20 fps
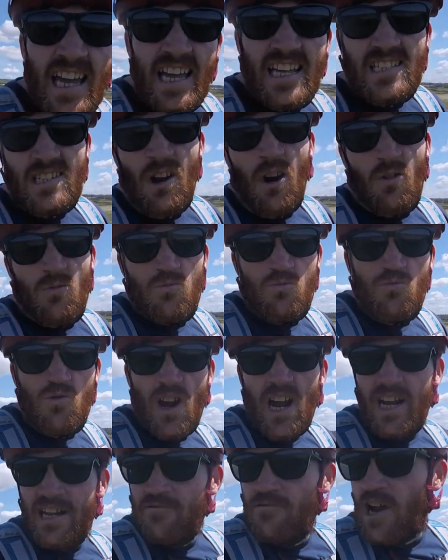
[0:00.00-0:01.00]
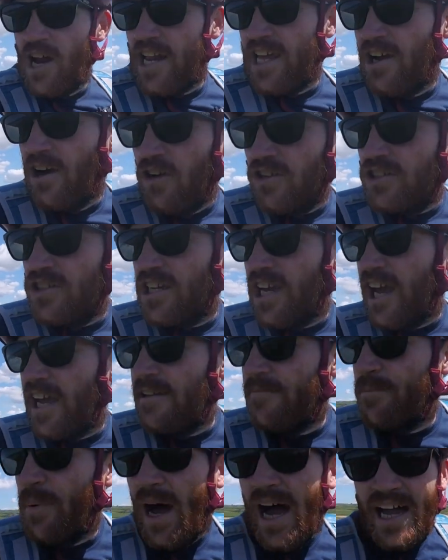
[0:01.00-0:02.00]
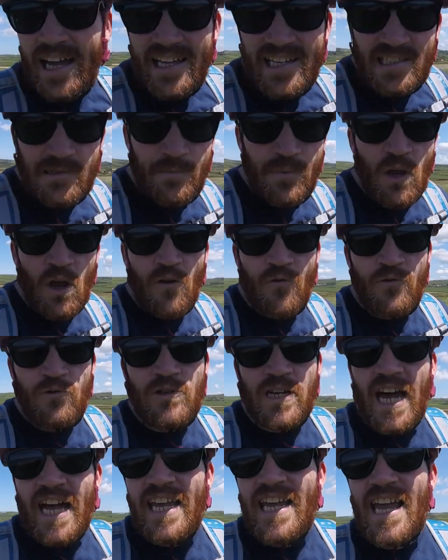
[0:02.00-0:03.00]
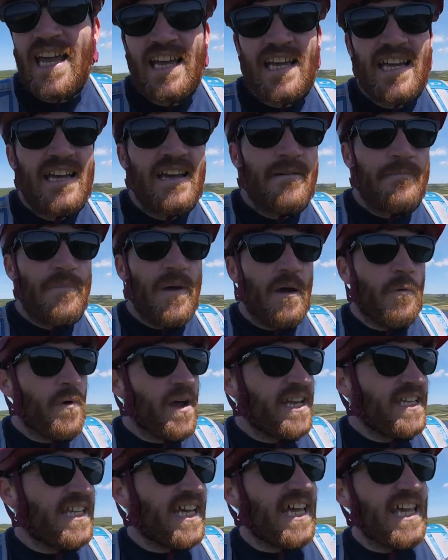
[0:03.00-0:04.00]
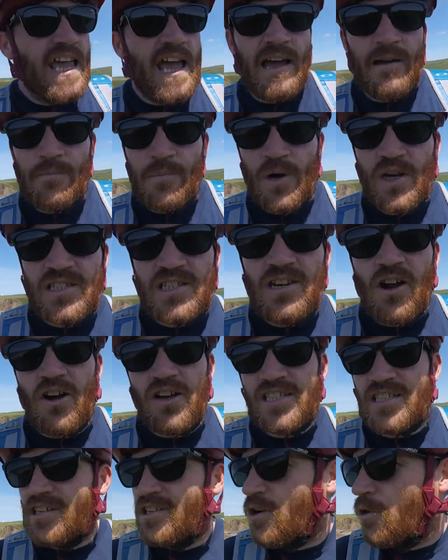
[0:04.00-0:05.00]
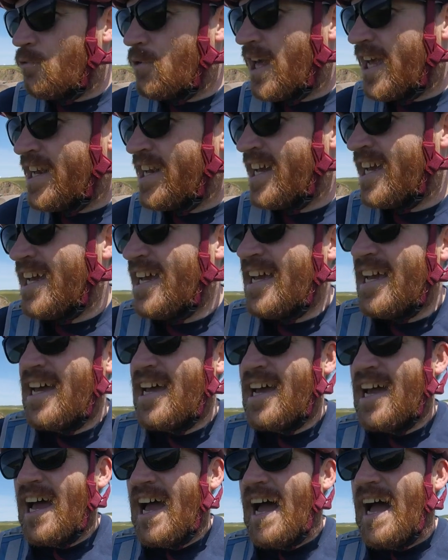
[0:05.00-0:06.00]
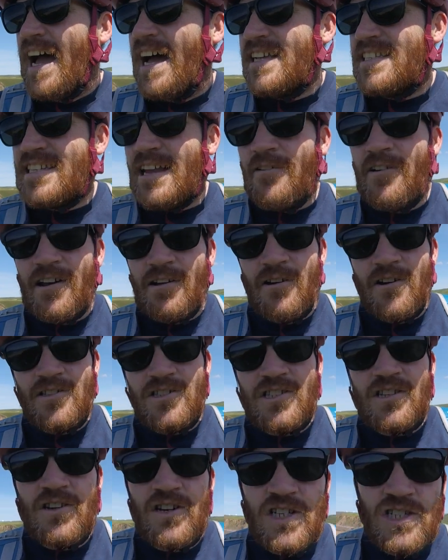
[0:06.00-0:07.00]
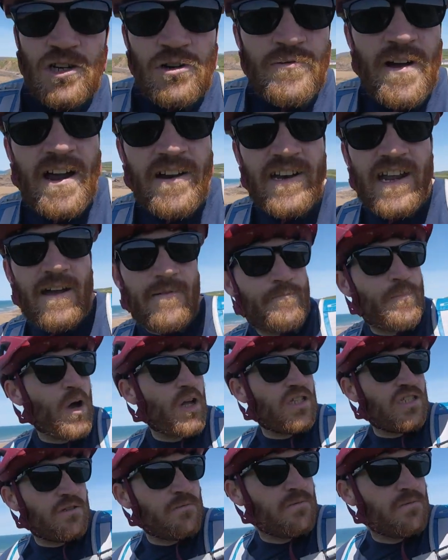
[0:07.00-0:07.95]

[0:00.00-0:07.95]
It's not really, really hot today, but it is a beautiful day. Bit windy, but it's nice and cool in. So anyway, I'm just going to shoot around there and burn